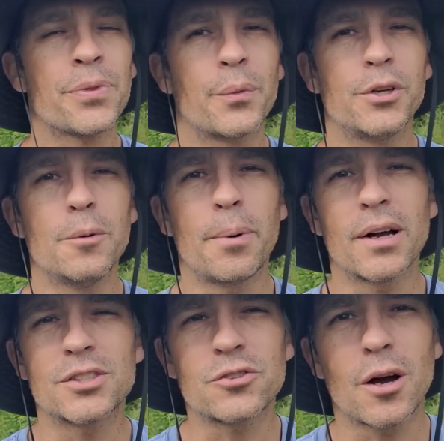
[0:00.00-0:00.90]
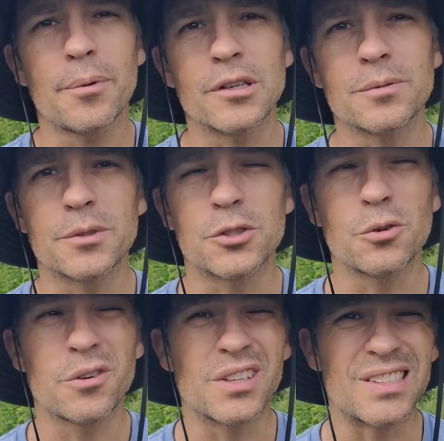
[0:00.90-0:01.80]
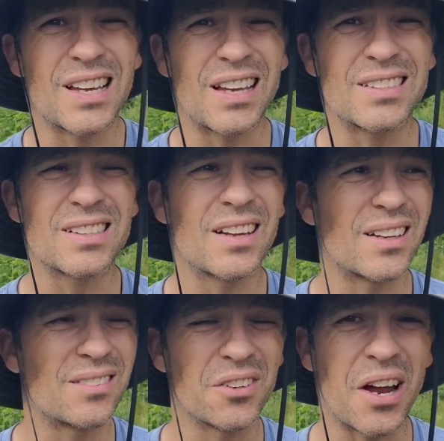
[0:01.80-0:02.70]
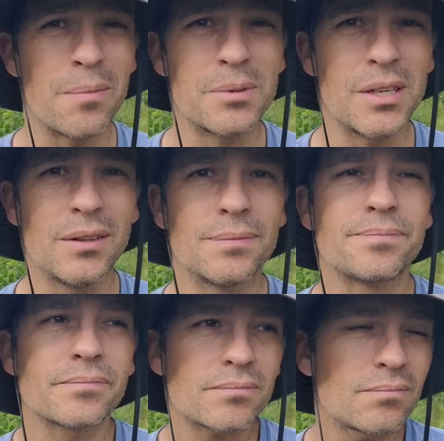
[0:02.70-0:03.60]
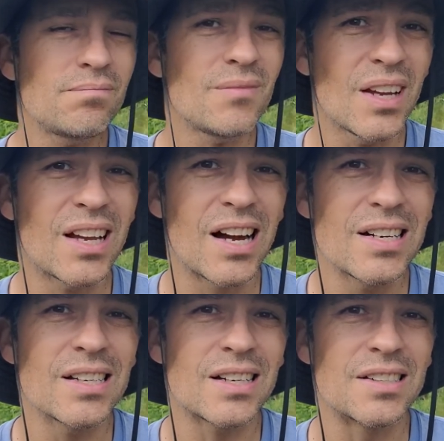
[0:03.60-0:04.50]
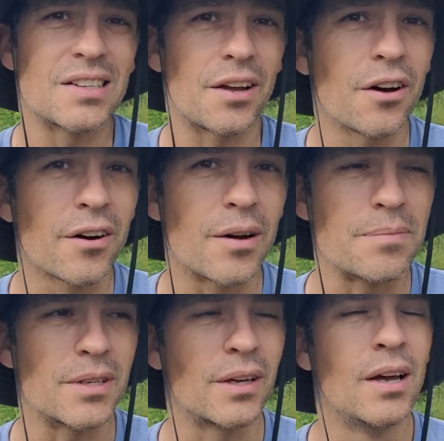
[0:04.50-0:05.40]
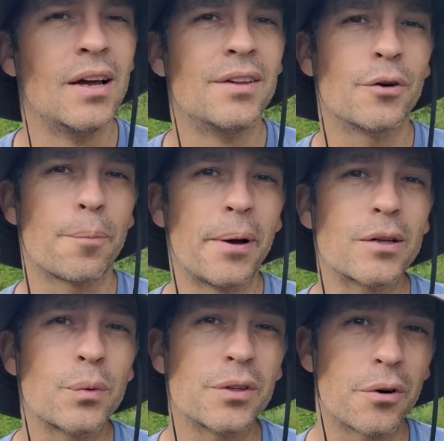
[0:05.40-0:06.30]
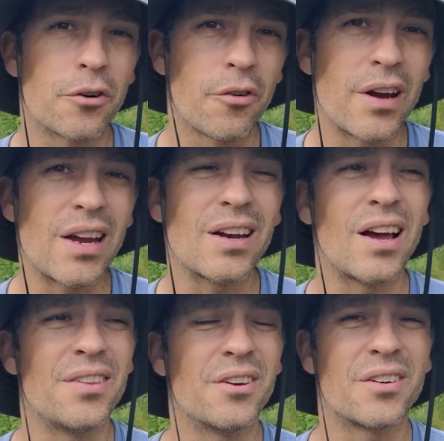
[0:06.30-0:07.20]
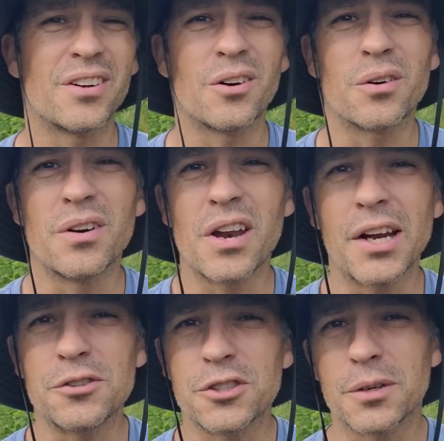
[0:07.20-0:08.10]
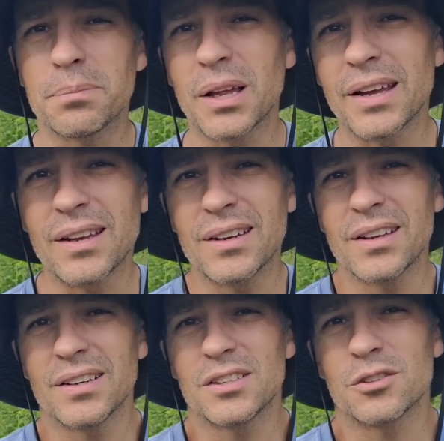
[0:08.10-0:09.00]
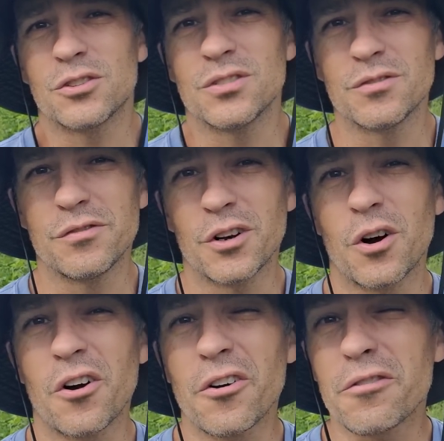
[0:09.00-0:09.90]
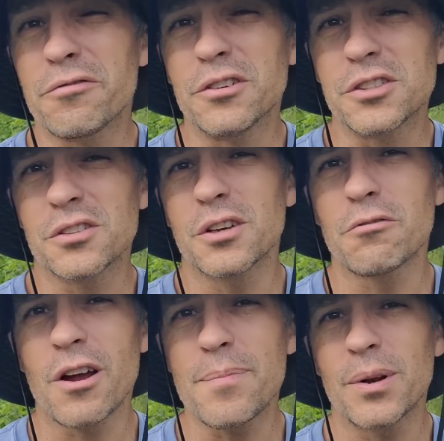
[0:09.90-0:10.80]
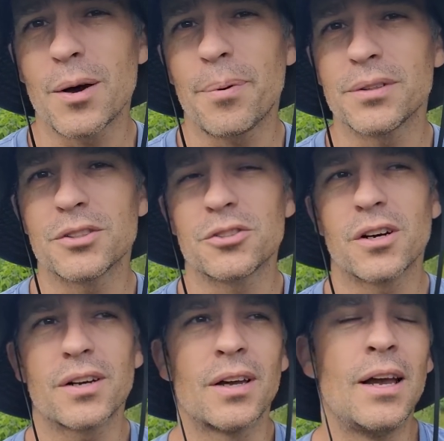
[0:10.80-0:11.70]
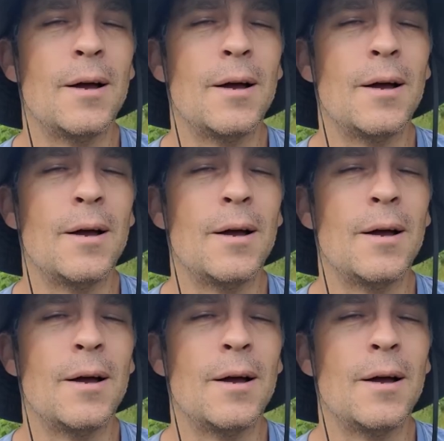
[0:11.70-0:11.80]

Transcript: when you buy strawberries from the store and they taste like they're empty, kind of because they are empty, they were picked when they were green and they're, you know, nitrogen blanketed to you know, artificially ripen up on the truck,